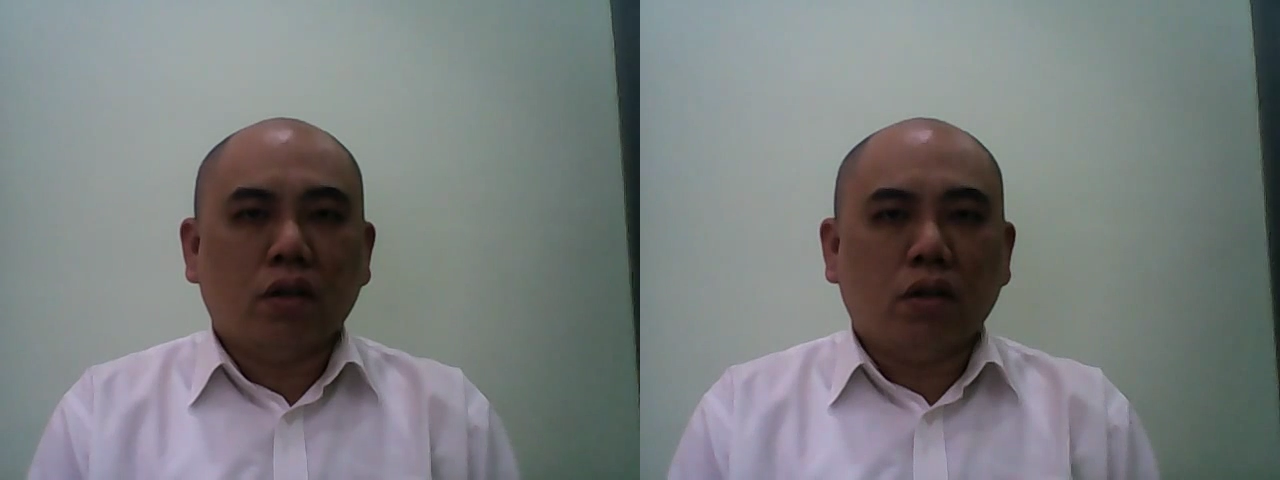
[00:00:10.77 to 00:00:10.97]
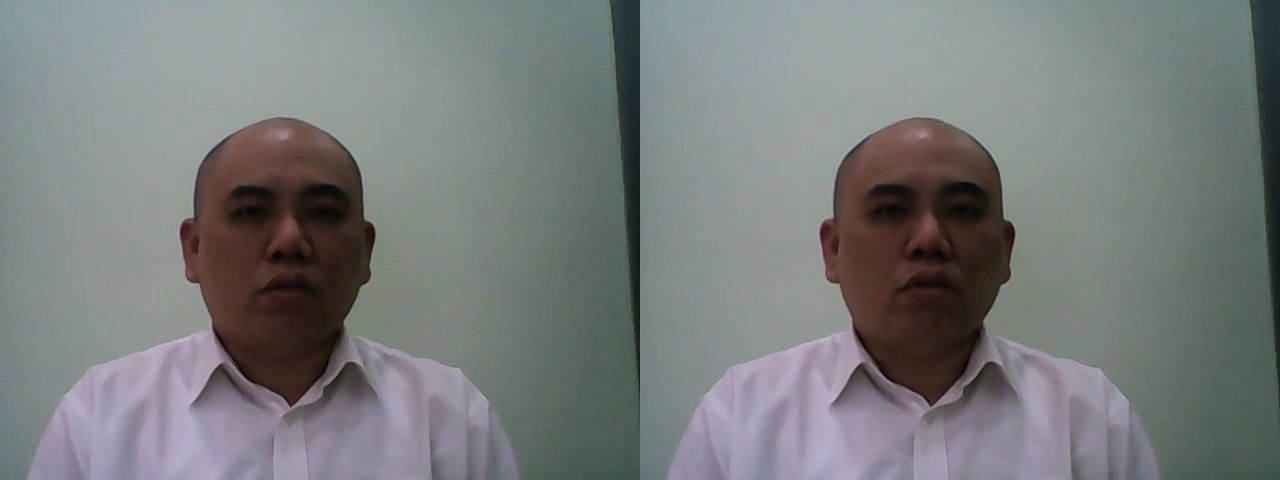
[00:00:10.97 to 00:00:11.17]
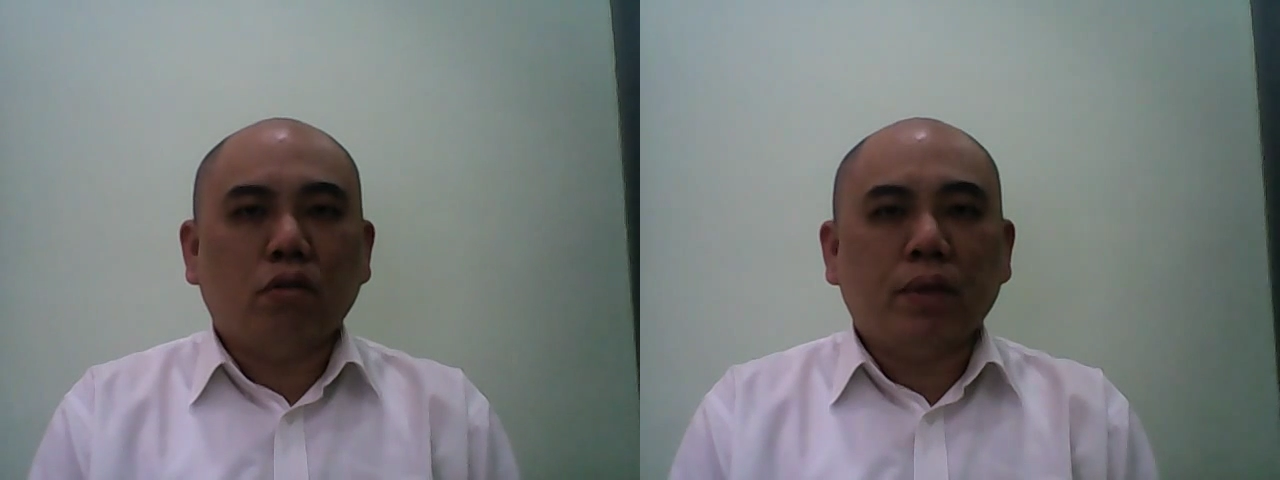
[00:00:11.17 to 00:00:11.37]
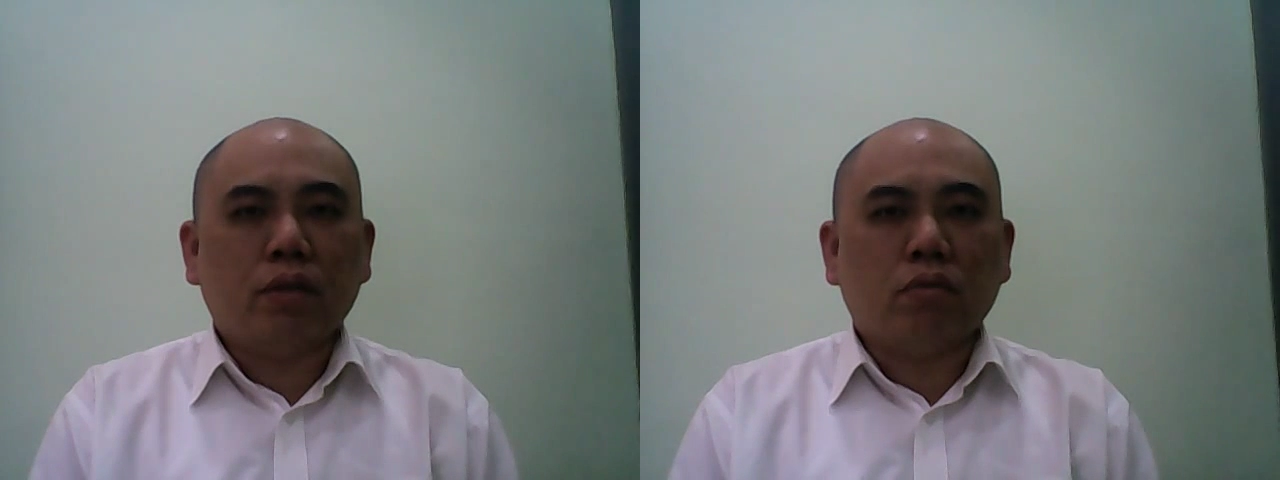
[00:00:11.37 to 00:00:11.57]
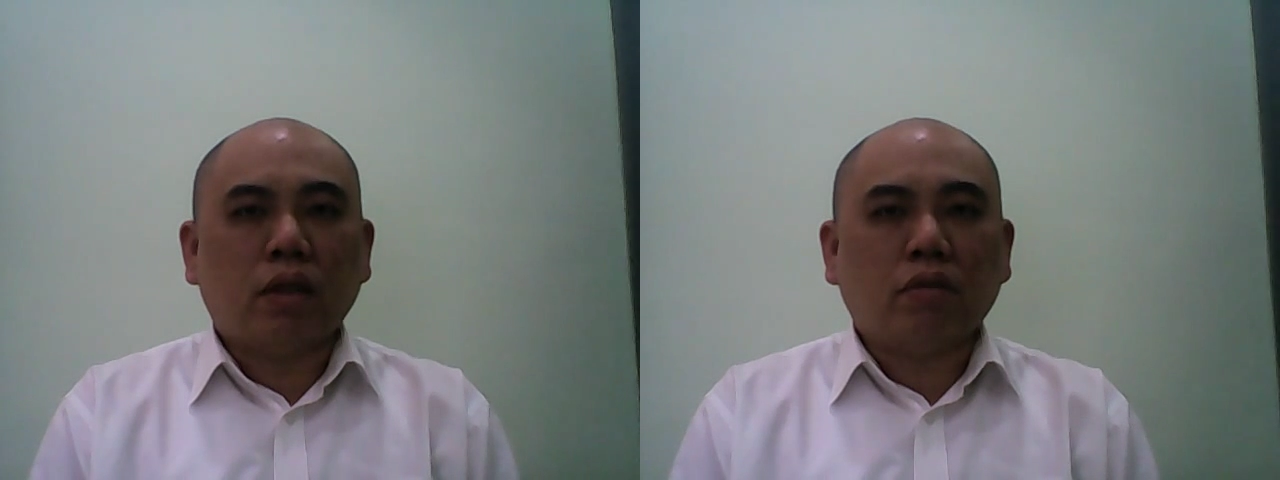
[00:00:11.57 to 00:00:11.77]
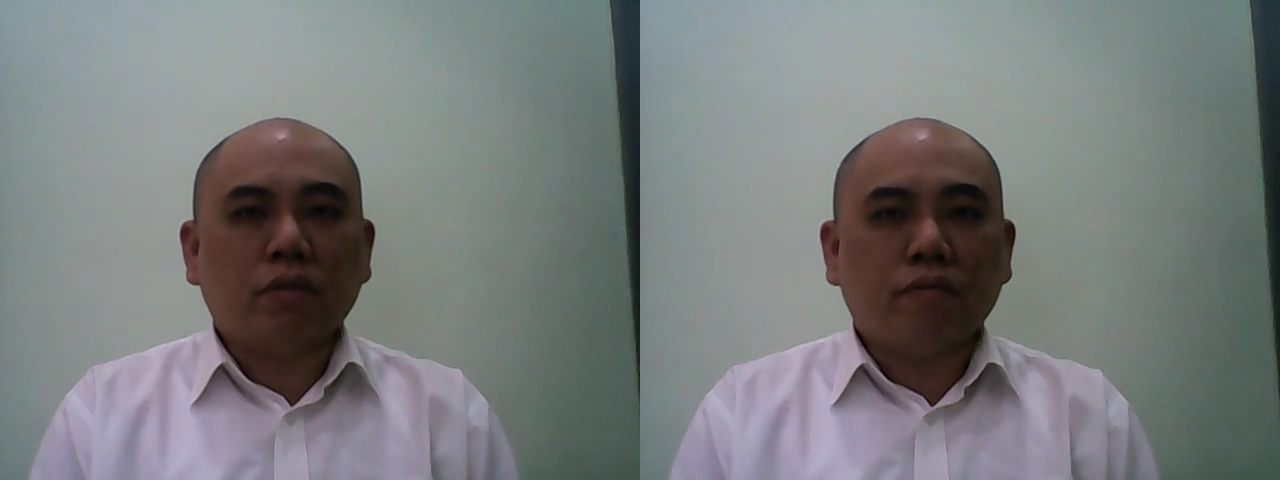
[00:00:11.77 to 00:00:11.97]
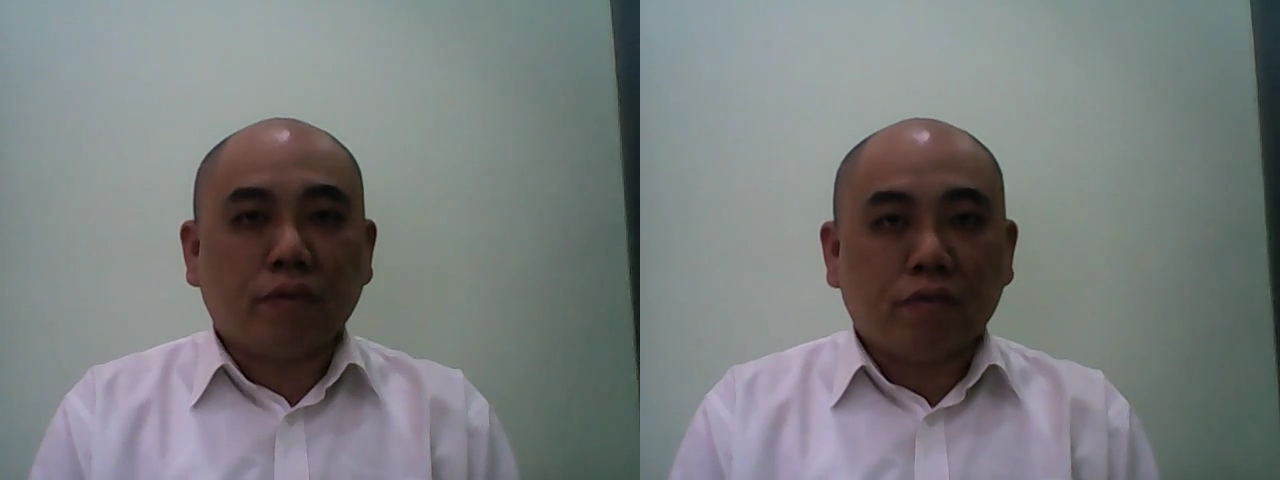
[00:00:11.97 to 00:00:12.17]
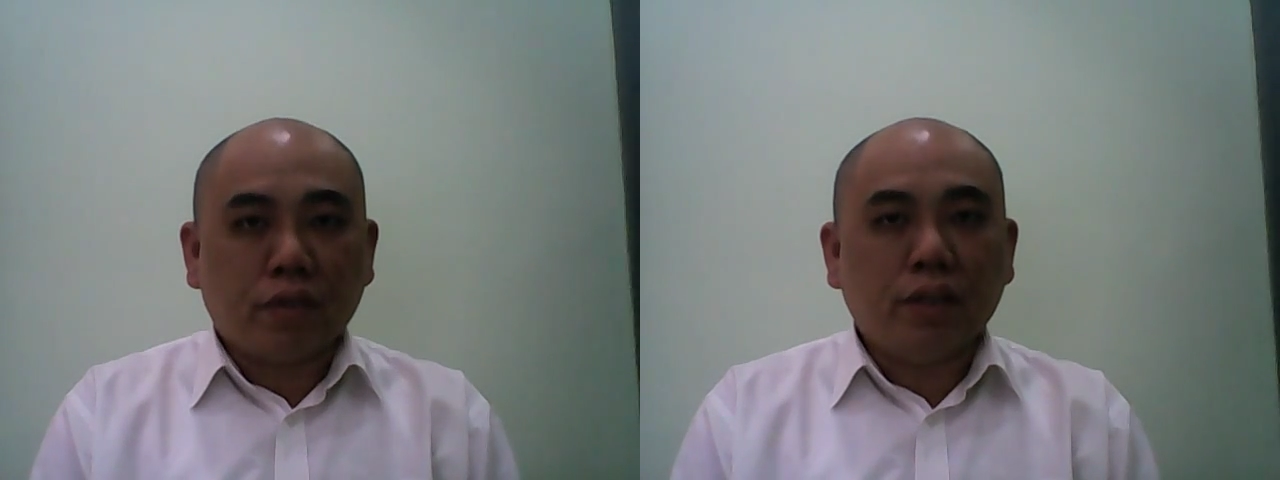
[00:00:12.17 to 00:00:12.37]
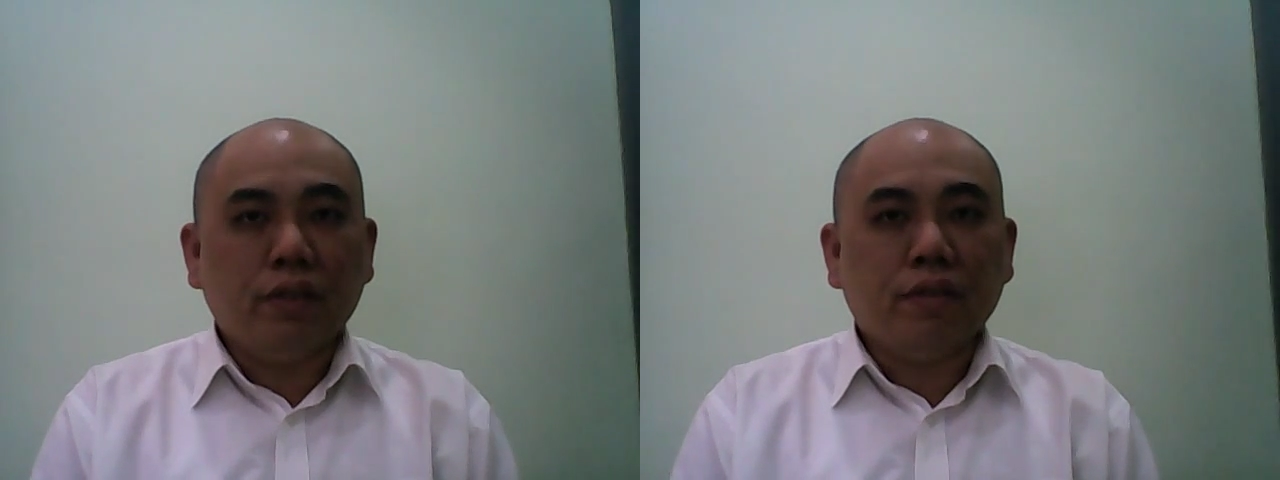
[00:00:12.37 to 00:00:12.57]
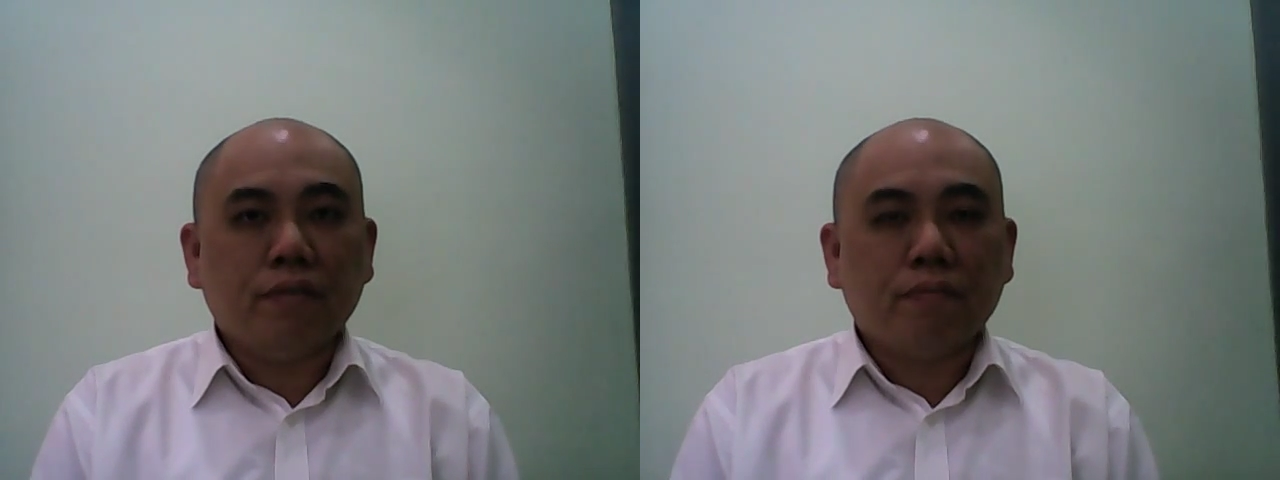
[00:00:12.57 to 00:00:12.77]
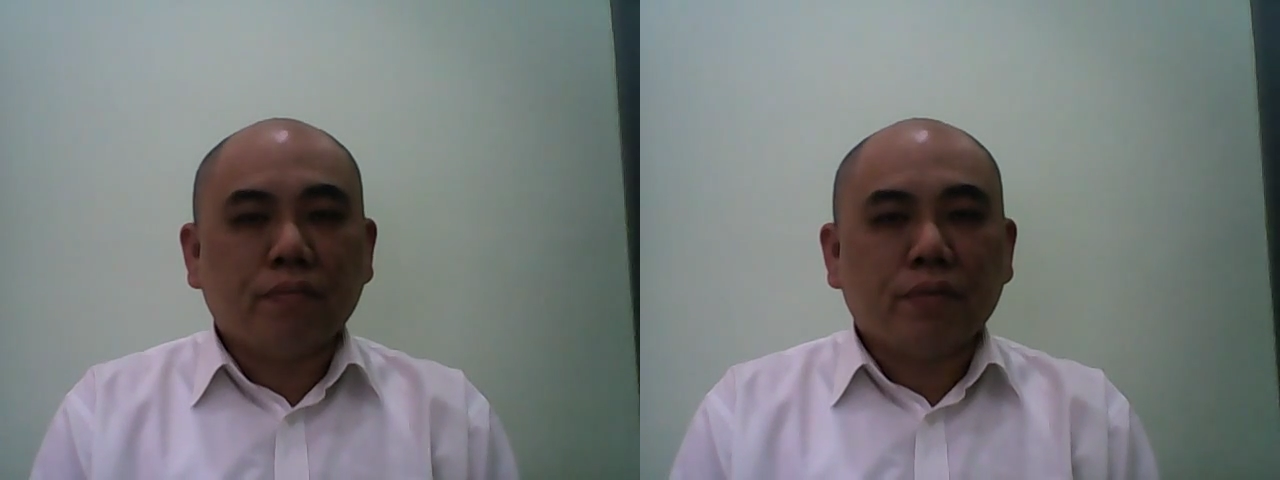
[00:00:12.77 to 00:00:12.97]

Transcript: October 2015.